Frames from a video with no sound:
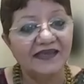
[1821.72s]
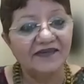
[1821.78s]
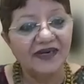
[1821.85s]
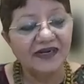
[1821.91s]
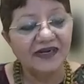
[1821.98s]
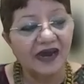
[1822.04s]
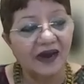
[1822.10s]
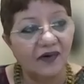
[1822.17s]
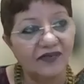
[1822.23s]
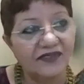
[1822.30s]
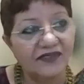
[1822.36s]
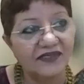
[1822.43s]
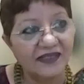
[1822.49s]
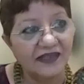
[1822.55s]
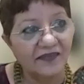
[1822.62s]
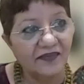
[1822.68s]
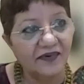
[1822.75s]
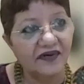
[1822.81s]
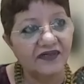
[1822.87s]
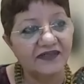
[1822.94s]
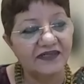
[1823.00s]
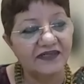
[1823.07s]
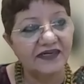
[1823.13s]
IC will counsel the
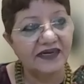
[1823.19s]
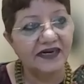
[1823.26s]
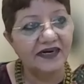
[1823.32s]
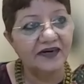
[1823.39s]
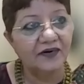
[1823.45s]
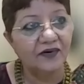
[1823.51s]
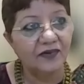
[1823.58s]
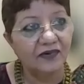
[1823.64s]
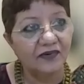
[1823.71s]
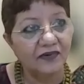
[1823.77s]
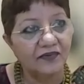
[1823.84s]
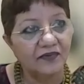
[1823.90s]
person and